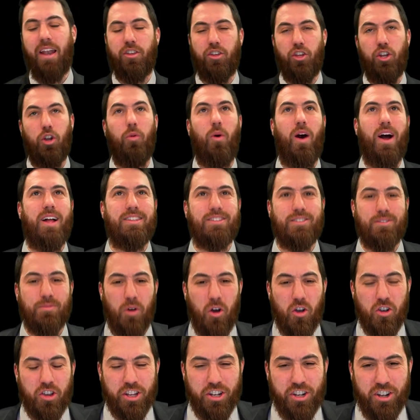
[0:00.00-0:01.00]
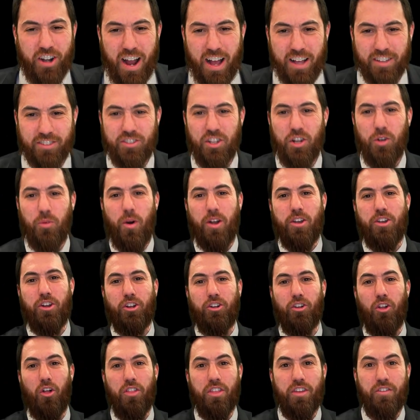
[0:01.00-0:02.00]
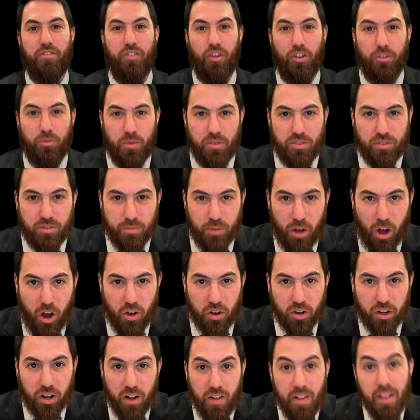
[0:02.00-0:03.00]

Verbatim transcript: You don't want smoke in your house. You don't want your clothing filled with smoke.